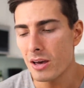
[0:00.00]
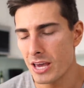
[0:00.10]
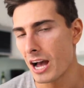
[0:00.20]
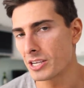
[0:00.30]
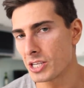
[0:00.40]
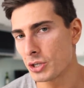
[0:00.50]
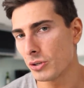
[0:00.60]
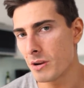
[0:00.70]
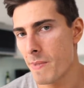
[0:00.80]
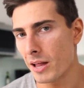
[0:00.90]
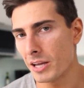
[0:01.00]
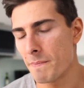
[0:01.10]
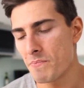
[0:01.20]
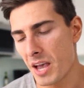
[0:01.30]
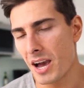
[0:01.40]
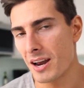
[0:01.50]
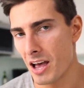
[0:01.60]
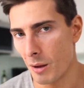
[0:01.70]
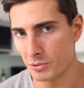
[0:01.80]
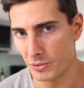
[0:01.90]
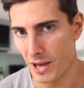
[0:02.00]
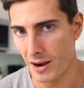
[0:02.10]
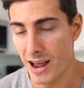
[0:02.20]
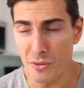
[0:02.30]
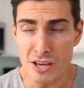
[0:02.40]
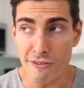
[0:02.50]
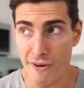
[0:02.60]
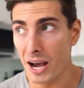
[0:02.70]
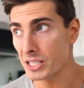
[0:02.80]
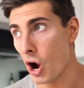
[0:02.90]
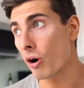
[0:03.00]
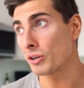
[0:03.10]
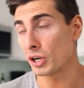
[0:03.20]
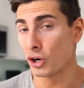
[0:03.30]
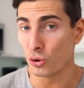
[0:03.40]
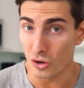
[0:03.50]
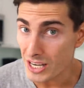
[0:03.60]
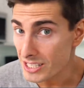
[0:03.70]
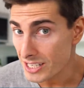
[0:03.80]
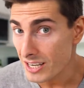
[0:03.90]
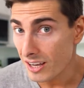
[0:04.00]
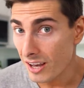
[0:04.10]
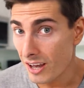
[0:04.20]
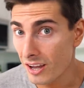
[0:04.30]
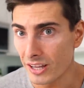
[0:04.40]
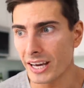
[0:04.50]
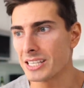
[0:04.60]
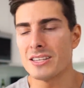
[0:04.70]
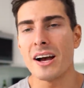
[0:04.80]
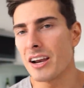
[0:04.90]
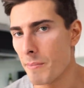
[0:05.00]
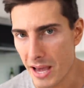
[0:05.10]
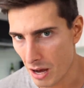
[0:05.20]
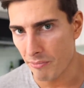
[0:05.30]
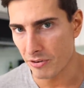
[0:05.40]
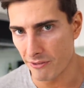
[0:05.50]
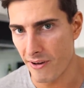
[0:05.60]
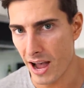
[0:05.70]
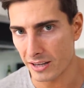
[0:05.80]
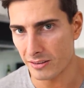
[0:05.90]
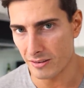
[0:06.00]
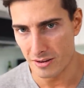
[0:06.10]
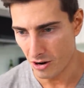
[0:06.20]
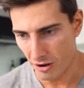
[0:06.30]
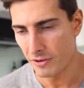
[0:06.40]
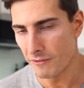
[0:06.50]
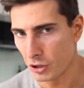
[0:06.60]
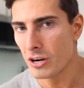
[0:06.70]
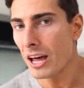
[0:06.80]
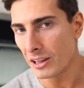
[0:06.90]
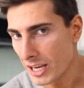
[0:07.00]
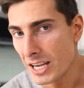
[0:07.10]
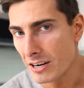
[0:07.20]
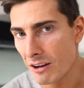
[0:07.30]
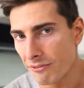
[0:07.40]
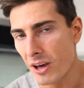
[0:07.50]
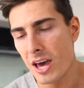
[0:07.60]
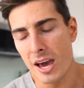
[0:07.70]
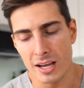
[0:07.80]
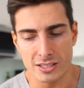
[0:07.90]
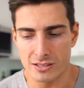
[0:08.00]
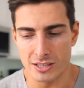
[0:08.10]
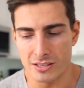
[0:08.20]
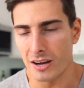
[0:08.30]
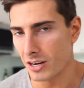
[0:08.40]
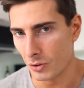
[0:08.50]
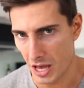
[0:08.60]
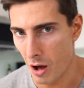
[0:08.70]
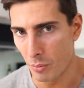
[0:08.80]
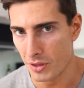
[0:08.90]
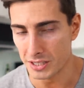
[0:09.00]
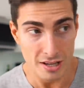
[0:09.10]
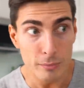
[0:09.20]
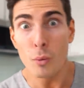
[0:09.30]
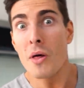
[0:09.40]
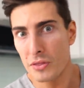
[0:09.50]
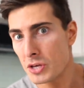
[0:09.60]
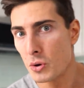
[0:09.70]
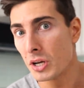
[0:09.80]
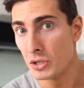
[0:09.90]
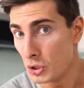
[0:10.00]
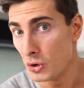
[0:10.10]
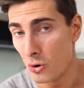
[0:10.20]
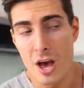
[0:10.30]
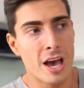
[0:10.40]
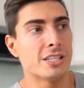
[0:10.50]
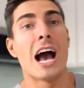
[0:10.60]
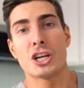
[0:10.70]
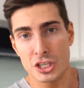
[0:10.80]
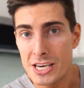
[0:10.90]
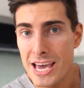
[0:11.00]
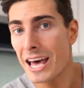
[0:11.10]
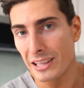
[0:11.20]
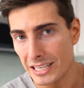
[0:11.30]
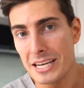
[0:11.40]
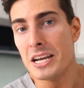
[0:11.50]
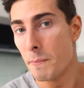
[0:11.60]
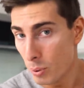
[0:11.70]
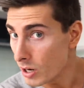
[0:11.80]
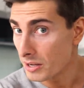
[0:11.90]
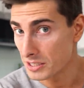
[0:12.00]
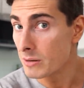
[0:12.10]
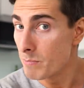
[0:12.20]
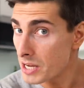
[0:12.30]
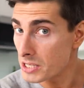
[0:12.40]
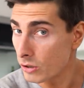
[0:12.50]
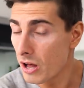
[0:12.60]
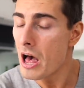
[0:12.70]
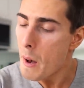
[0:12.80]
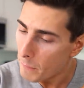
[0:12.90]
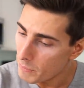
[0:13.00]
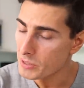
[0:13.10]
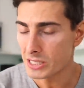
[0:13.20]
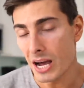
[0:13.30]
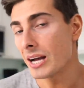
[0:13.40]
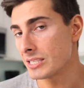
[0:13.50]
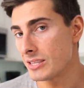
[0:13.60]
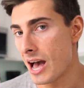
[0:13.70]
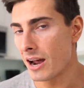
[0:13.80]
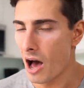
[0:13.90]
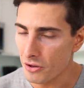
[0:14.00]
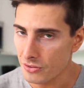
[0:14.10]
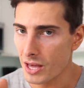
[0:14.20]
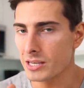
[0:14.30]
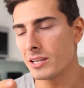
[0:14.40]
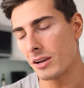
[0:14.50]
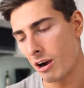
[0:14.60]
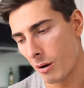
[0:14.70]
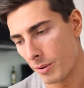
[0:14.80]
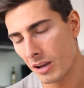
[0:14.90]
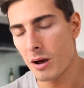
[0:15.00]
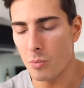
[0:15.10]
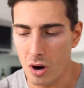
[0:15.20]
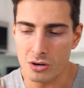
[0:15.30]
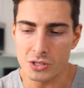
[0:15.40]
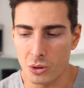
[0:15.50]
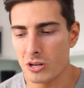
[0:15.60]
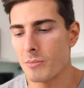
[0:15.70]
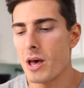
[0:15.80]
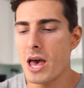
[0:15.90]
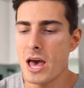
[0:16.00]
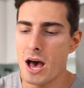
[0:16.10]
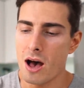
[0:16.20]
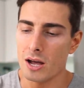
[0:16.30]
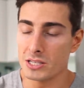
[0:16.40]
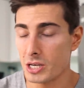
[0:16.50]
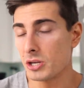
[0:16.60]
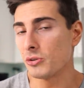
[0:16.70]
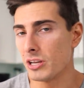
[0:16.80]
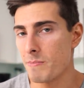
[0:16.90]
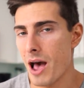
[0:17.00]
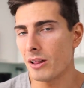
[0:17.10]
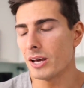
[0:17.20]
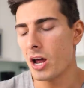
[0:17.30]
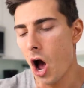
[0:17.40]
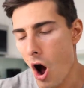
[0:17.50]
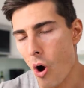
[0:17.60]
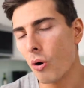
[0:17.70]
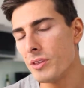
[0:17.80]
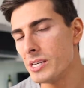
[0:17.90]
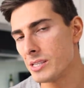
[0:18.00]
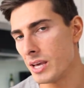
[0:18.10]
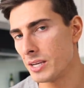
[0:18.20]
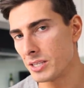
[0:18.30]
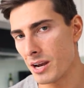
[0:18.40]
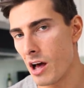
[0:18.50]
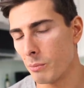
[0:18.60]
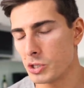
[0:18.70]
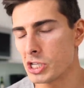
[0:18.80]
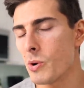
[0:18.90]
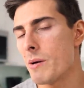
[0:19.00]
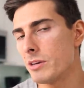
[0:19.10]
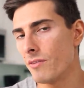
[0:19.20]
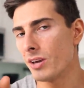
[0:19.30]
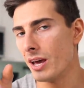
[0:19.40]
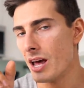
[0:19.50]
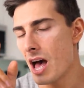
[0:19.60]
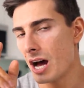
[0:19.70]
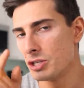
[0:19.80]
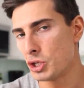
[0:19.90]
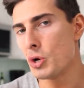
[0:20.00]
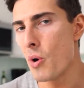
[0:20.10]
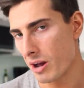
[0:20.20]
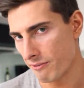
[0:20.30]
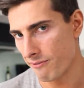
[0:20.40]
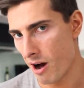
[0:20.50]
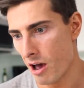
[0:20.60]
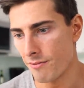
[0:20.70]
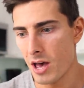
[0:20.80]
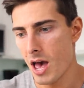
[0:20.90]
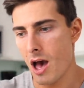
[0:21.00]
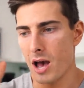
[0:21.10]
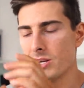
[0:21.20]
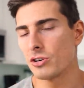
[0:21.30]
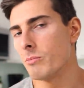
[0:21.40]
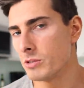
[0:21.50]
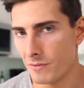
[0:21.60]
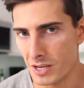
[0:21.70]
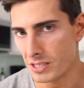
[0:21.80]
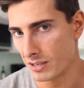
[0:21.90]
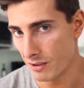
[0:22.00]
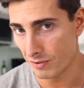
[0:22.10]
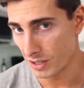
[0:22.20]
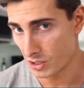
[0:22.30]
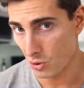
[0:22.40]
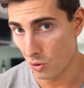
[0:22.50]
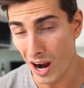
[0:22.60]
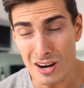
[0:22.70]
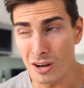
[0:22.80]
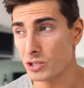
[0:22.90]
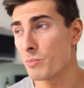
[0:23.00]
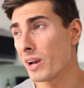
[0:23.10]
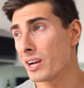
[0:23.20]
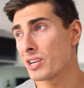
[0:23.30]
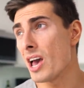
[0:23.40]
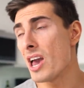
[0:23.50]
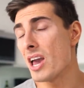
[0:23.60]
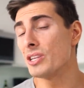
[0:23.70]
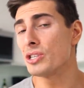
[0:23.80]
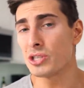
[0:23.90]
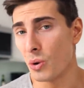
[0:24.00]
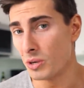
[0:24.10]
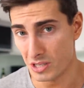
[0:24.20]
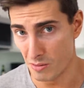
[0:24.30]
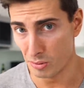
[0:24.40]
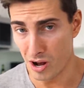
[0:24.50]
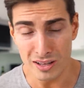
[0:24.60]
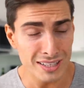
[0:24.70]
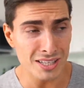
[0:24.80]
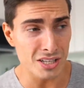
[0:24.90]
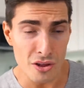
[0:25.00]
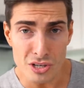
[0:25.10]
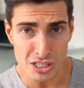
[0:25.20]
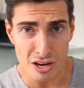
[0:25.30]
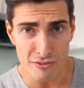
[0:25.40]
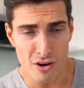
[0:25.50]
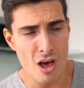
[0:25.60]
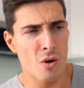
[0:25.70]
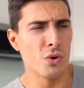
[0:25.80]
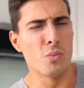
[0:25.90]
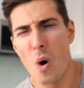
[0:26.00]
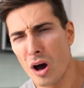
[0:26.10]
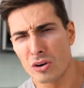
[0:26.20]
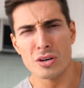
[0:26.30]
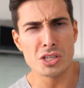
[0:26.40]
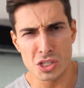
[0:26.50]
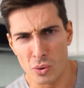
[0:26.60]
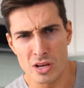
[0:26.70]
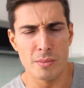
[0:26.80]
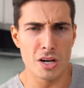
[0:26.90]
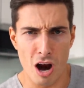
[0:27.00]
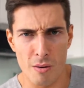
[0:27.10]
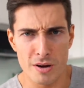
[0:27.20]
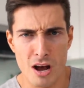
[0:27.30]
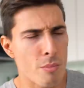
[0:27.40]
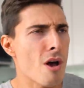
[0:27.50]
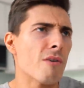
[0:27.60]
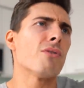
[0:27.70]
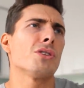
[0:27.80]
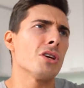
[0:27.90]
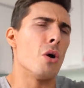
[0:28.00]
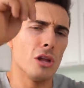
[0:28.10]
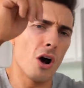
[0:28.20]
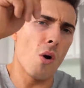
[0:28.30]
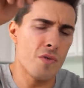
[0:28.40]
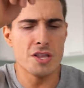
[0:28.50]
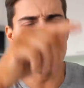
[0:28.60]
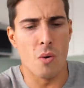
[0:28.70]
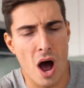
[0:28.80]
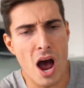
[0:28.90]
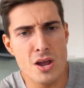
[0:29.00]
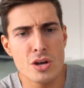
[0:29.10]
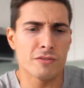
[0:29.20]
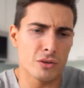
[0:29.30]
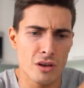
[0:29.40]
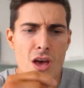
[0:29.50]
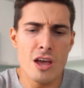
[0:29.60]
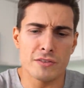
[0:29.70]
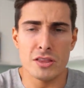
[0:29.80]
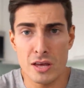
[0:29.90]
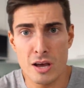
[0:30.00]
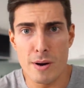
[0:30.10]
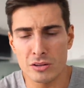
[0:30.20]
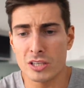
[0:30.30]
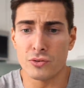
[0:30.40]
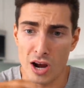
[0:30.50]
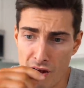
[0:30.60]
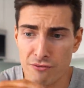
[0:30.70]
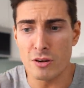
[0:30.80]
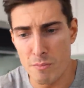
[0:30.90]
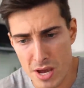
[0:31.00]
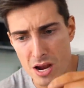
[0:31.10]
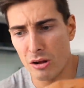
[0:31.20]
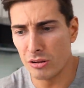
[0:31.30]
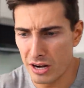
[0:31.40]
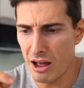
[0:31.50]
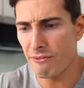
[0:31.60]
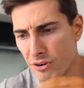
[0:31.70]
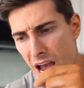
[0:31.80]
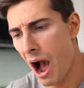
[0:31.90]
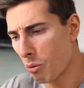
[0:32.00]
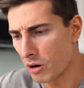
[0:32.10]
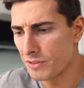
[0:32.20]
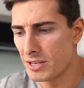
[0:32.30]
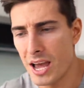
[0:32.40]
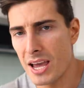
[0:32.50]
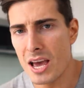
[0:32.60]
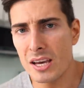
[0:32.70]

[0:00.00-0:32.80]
Yeah, citrulline malate, it kind of helps with that. Now, the effects aren't crazy. Like, it's not going to make up for the fact, you know, if you're not lean enough, it's not going to really help with this. Number one thing you can do is actually get lean and put on some muscle. But besides that, other things like carbing up, water, sodium, and citrulline malate, all of these things can help, which is why I'm giving it a 2 out of 5 in terms of the significance score. And also because it's so simple. Unlike this other stuff with water and sodium and carbing up, first you go low, then you go high. You have to think about this for every meal and every hour of the day.